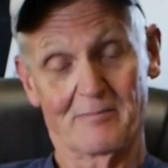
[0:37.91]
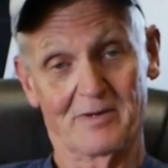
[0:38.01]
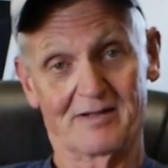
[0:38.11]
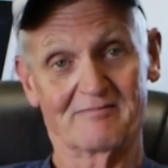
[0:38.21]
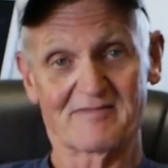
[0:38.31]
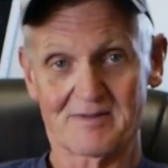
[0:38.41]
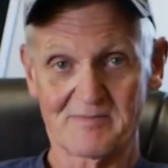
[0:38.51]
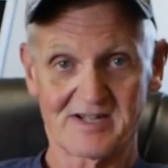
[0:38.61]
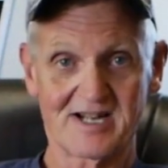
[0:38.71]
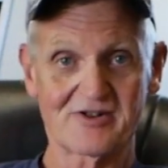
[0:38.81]
but some
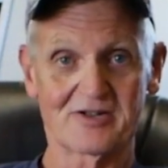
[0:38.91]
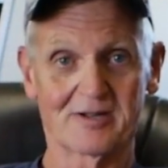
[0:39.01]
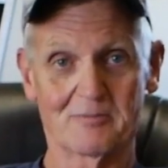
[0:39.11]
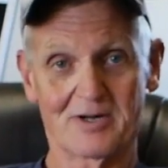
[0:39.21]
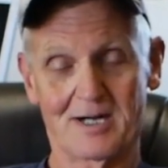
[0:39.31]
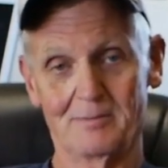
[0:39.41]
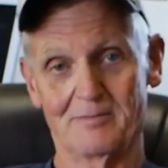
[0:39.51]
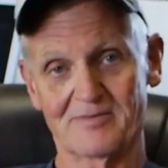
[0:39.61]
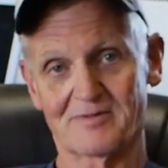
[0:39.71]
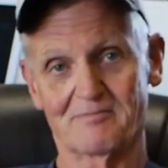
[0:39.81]
scheduling
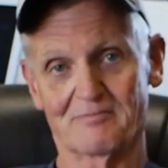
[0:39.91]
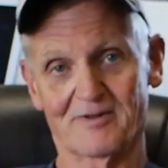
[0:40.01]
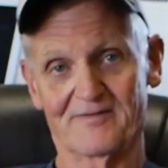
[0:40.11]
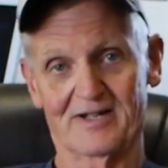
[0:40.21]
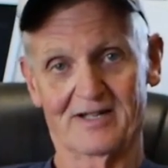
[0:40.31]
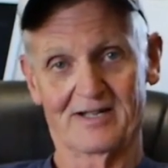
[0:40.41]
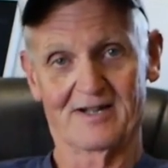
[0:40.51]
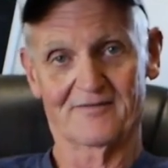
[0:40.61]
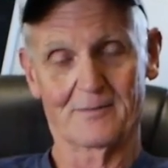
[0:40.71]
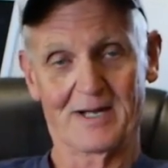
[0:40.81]
problems prevented
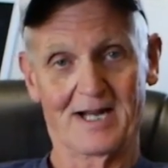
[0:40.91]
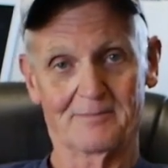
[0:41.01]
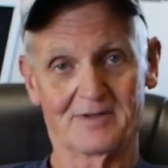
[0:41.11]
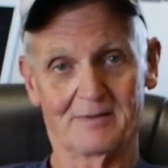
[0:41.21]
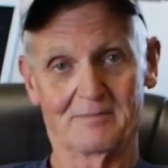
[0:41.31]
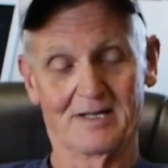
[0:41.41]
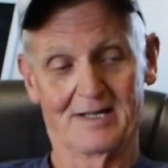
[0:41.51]
that from happening.